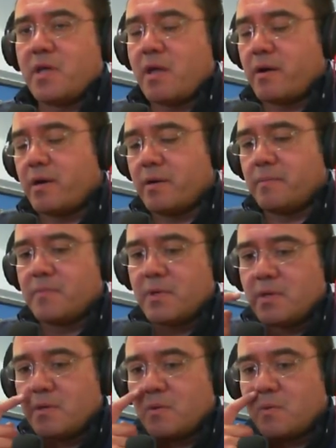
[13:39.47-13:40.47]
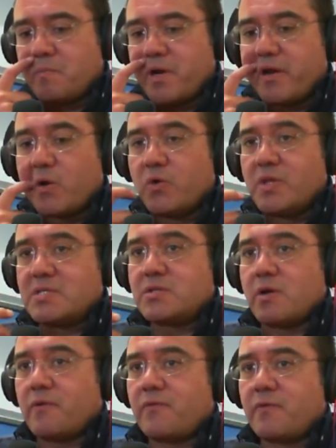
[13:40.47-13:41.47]
a very good
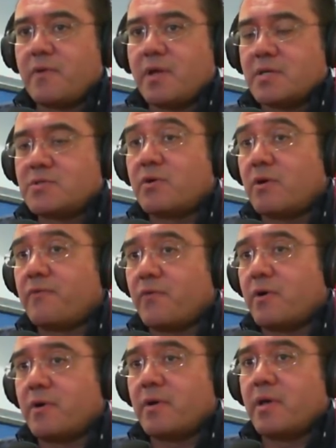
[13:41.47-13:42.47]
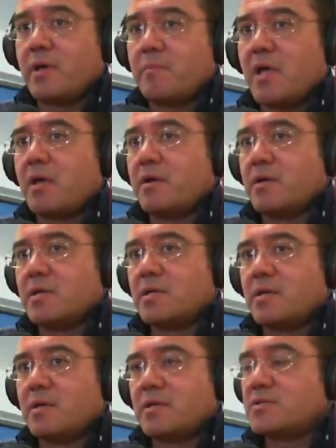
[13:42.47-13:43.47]
store for maker
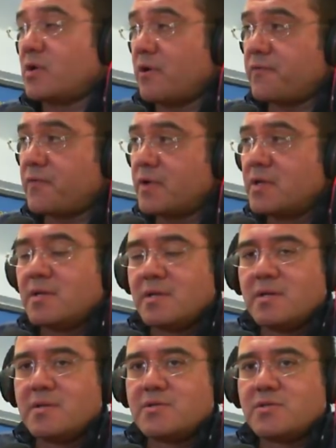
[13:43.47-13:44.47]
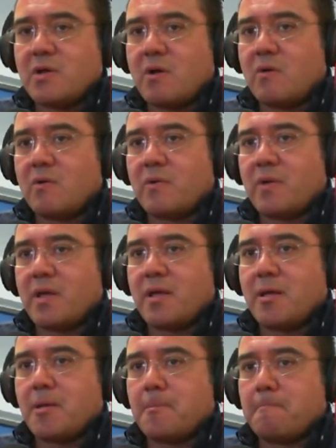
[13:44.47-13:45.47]
stuff. So
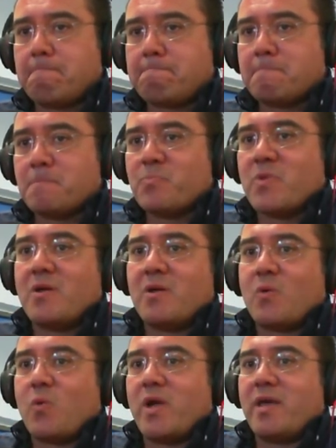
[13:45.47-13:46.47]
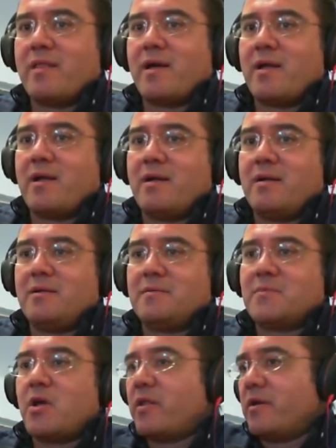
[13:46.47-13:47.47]
with
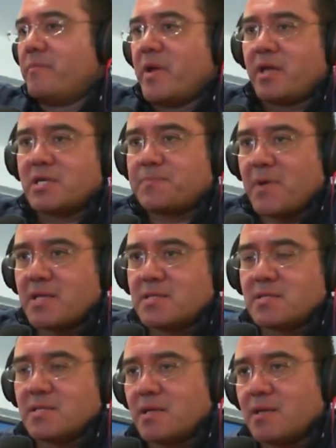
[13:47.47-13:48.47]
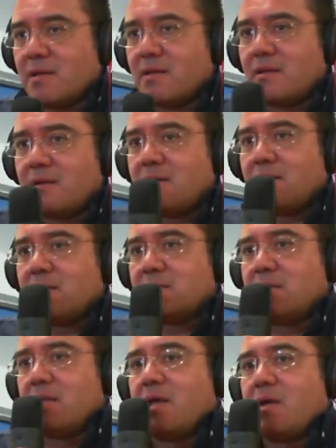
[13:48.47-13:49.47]
another maker spaces in the
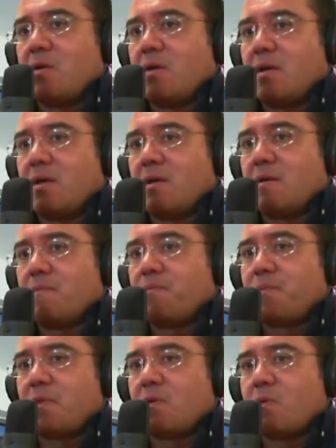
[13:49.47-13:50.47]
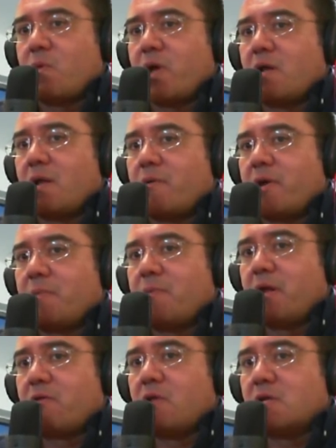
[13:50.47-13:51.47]
city, we collaborate
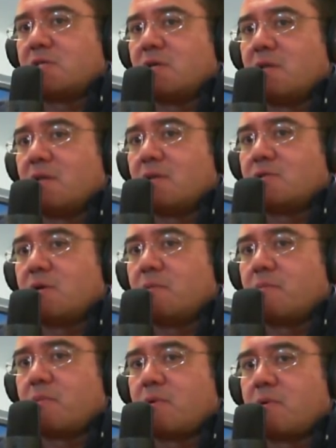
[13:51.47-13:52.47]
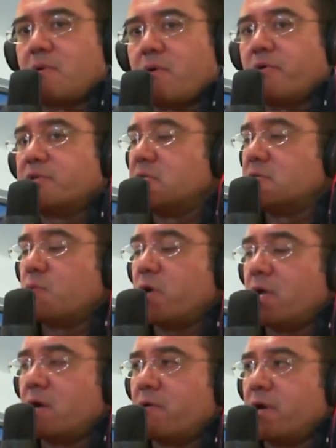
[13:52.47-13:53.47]
very close in some courses
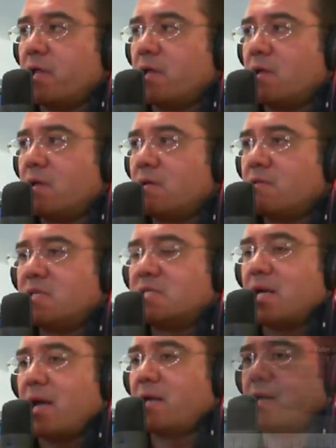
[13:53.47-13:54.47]
we already design